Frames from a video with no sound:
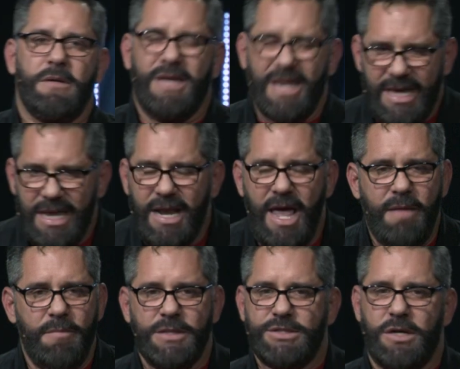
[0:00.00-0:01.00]
Can I get an
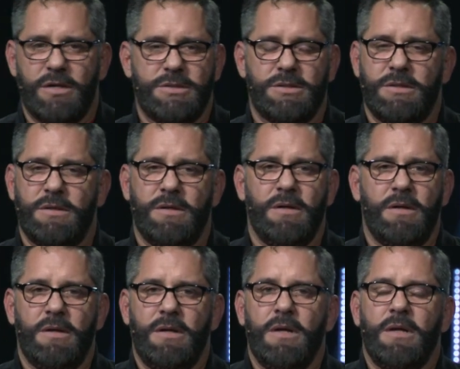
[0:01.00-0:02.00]
amen, church?
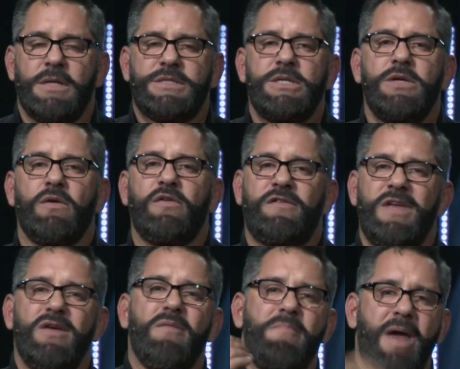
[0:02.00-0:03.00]
Listen, you'll
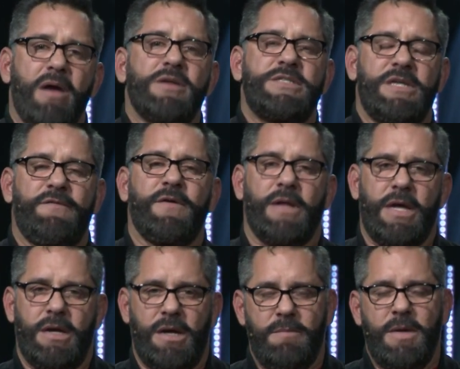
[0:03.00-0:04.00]
see your marriage differently.
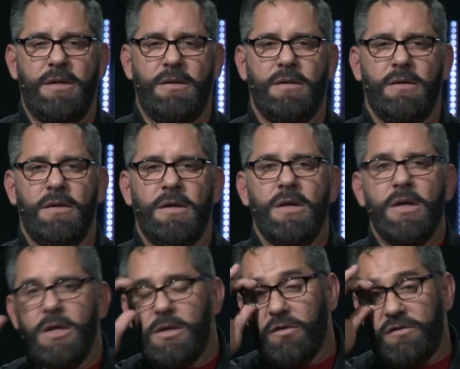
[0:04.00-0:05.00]
amen?
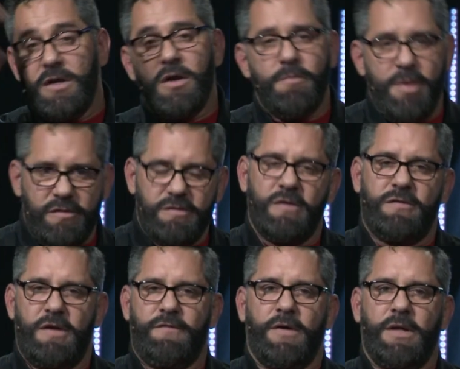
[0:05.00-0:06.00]
You'll see your business
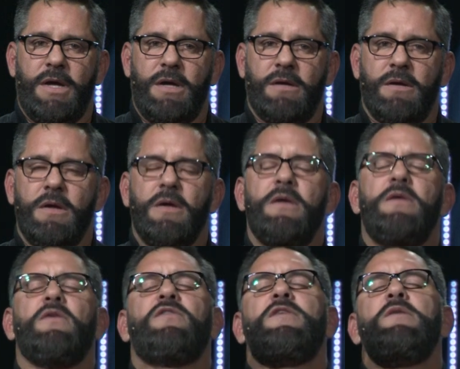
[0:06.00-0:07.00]
differently.
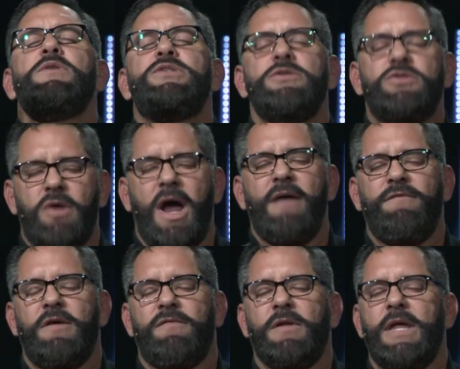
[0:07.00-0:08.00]
You'll see what you drive
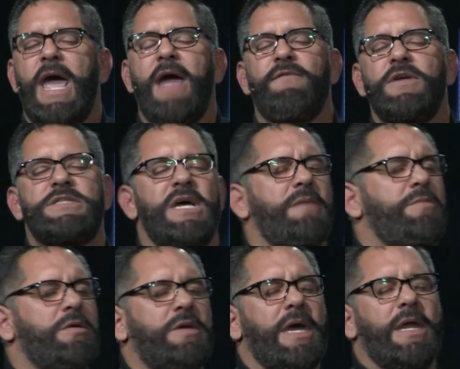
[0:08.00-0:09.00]
differently. Every time
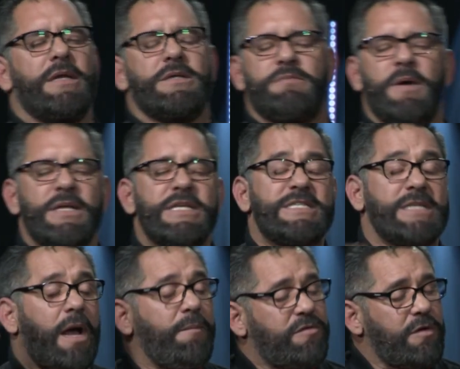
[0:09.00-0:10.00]
you get into,
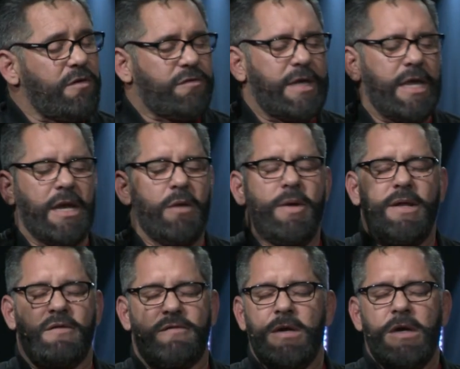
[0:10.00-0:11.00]
listen, I'm seriously getting a
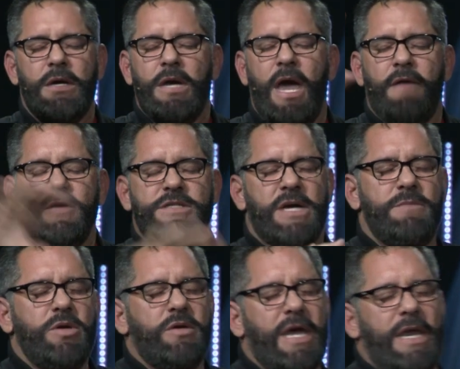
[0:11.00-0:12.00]
witness. Every time
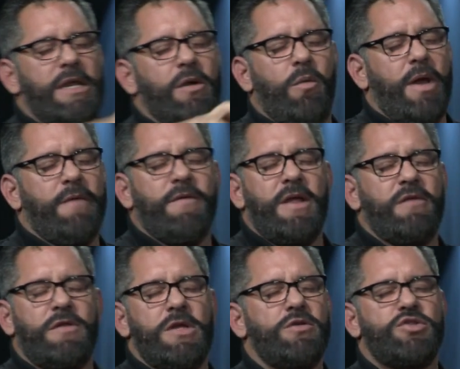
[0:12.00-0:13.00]
you get into whatever it
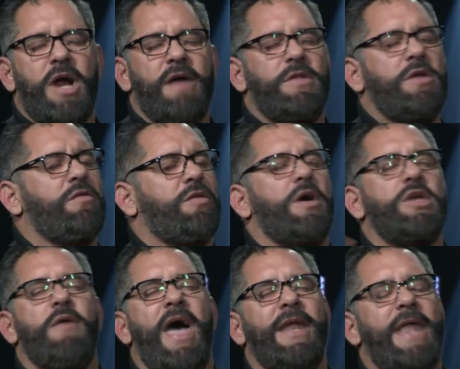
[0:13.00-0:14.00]
is that you drive that you thought
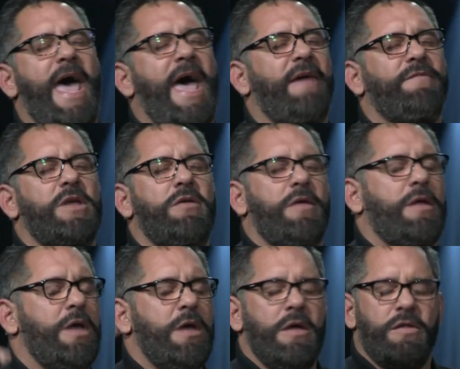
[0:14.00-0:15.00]
you had to have, that you
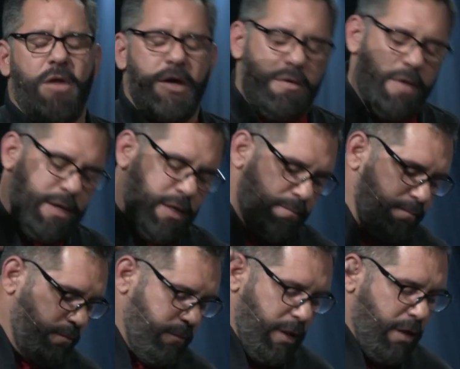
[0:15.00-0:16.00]
thought you had to,
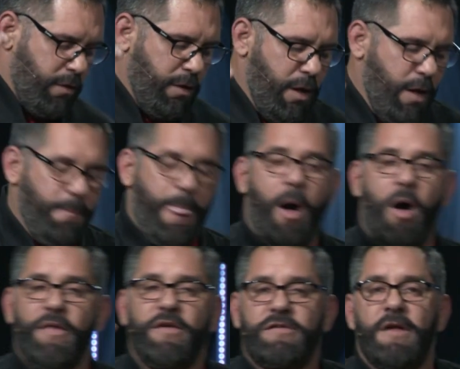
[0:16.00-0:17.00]
you know,
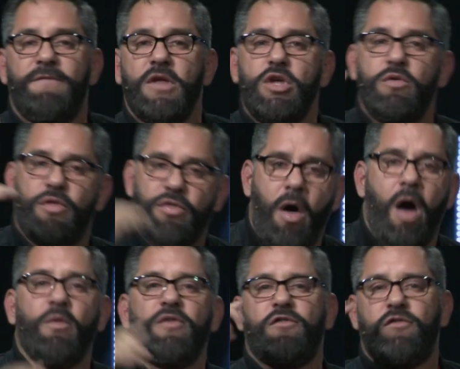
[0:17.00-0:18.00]
all the stuff that you
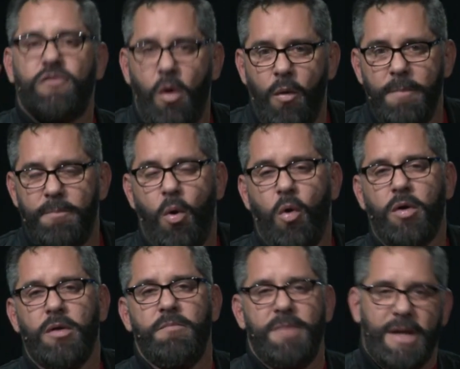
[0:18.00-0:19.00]
thought was so
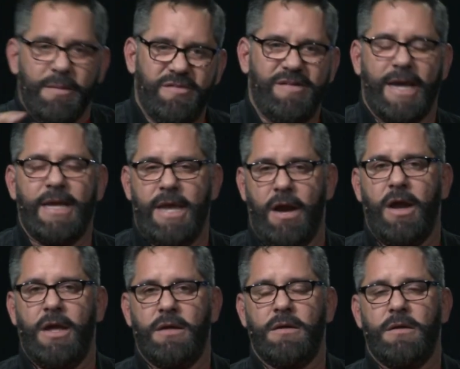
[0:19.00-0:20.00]
important becomes secondary.
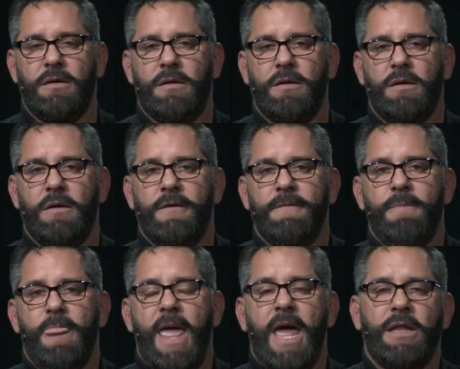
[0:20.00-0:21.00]

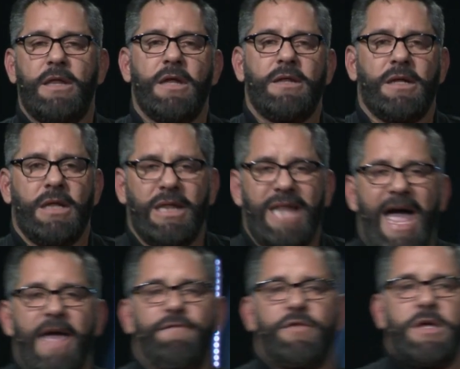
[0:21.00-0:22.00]
And the, the life